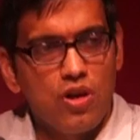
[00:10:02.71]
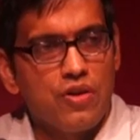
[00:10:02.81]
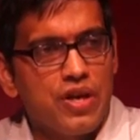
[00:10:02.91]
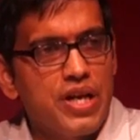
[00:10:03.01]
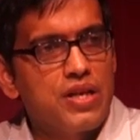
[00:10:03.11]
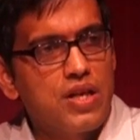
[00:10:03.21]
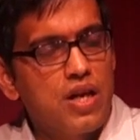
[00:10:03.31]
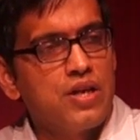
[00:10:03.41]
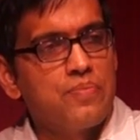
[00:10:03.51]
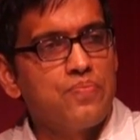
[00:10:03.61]
all red in
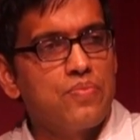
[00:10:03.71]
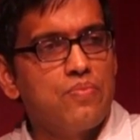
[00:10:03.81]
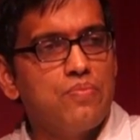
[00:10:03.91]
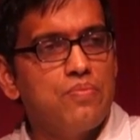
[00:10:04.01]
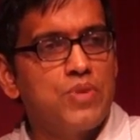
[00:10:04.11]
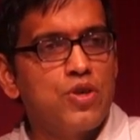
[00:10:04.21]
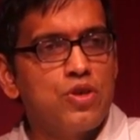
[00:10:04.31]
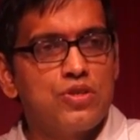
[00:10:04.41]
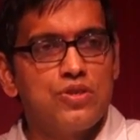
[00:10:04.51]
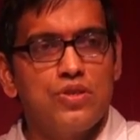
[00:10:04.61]
color,
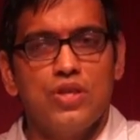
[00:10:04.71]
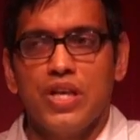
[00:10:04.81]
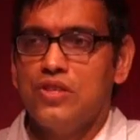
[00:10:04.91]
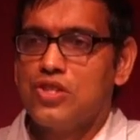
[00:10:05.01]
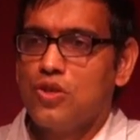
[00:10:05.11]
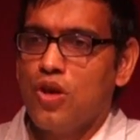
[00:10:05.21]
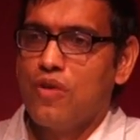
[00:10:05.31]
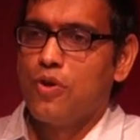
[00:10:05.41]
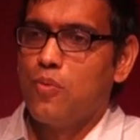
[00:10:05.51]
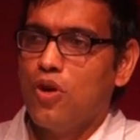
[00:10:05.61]
because the engine
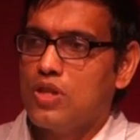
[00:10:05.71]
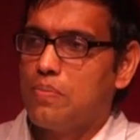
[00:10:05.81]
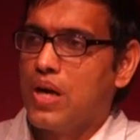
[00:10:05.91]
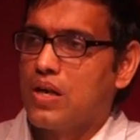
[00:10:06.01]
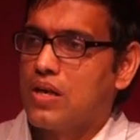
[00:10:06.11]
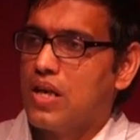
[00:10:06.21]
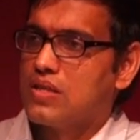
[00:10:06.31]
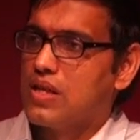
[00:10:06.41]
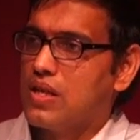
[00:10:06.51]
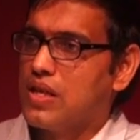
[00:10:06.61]
oil from all the parked
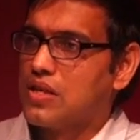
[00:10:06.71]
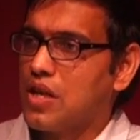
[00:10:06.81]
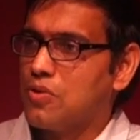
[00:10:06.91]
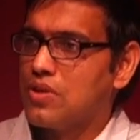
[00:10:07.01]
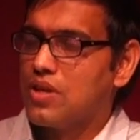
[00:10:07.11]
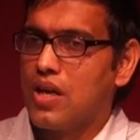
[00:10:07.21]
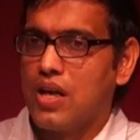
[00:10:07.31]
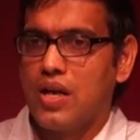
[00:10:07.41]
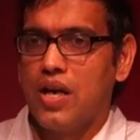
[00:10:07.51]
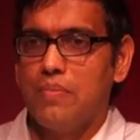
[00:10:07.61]
cars had leaked out
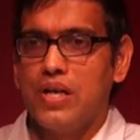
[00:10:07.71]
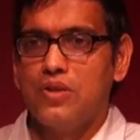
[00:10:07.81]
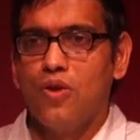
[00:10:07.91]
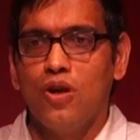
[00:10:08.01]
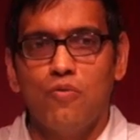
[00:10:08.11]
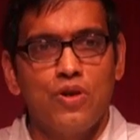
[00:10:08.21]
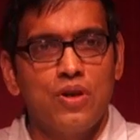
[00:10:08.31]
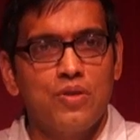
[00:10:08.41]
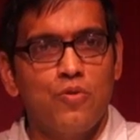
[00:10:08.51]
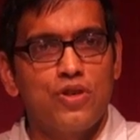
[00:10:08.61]
and had made the
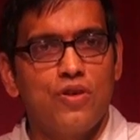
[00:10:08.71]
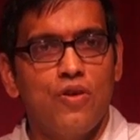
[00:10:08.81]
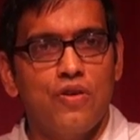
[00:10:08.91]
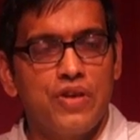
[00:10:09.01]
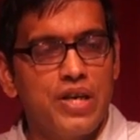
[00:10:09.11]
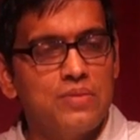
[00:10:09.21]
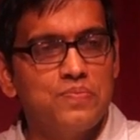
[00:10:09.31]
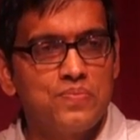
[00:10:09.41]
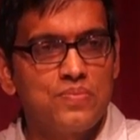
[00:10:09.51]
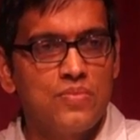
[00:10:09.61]
water all red.
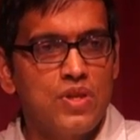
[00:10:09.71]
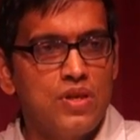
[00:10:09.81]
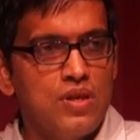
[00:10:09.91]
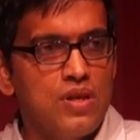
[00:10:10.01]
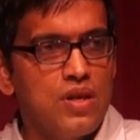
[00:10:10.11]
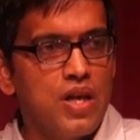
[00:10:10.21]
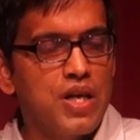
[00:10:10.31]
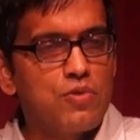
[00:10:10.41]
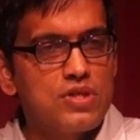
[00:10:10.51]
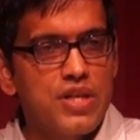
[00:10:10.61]

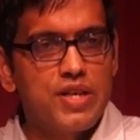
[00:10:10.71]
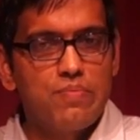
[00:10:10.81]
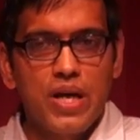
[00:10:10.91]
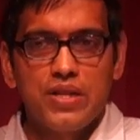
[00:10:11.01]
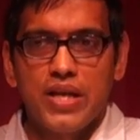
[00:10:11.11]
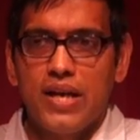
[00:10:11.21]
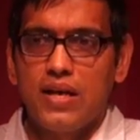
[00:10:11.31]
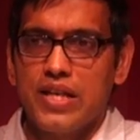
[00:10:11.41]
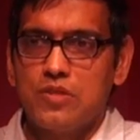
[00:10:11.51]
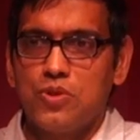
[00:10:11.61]
And it was lit by the
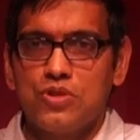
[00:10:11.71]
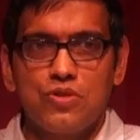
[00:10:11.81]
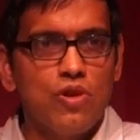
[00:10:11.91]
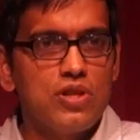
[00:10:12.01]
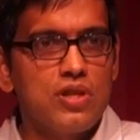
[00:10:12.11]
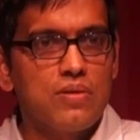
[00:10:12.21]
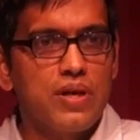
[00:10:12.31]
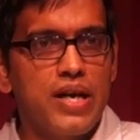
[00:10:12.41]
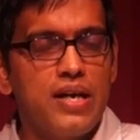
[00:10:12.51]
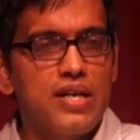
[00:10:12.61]
headlights because all
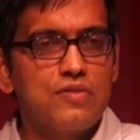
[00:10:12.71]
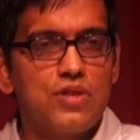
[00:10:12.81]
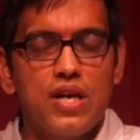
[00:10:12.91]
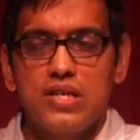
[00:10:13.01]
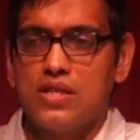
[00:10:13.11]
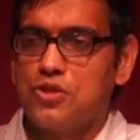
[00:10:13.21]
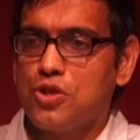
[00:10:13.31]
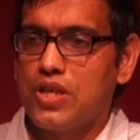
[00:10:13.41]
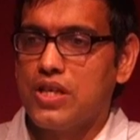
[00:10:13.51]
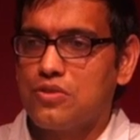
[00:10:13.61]
the headlights of the cars had
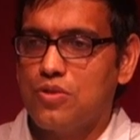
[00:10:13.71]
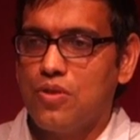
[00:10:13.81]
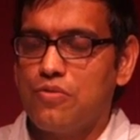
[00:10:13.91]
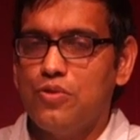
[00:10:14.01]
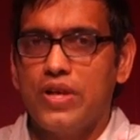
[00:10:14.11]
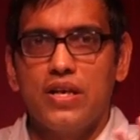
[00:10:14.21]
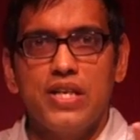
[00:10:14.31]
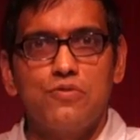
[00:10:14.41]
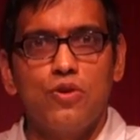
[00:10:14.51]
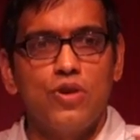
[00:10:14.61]
shorted. So a few
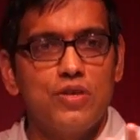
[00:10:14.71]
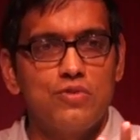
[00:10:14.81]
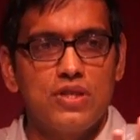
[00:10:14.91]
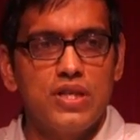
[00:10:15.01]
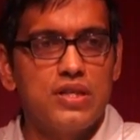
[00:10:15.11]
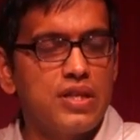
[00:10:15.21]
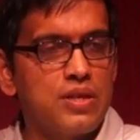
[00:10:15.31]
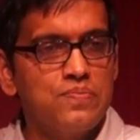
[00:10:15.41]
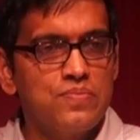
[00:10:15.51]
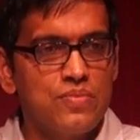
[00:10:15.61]
headlights were on, it was lit
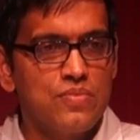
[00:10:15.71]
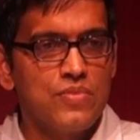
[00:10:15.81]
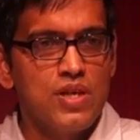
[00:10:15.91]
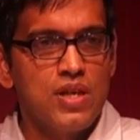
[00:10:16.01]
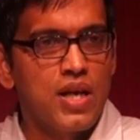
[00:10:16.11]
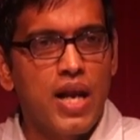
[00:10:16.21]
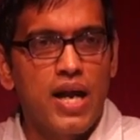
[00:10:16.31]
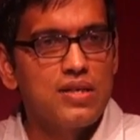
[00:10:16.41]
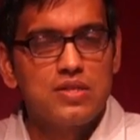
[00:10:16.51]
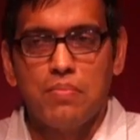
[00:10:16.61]
there. And I
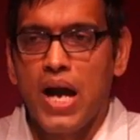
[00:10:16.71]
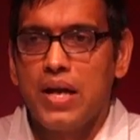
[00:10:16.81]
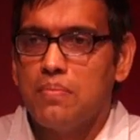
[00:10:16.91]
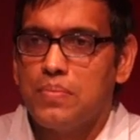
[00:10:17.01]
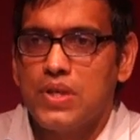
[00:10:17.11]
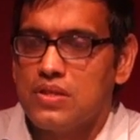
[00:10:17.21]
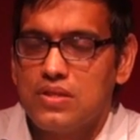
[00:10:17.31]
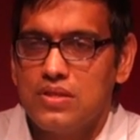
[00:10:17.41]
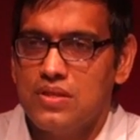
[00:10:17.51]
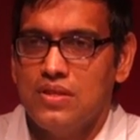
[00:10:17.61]
had this mad
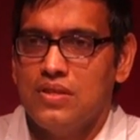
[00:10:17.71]
impulse.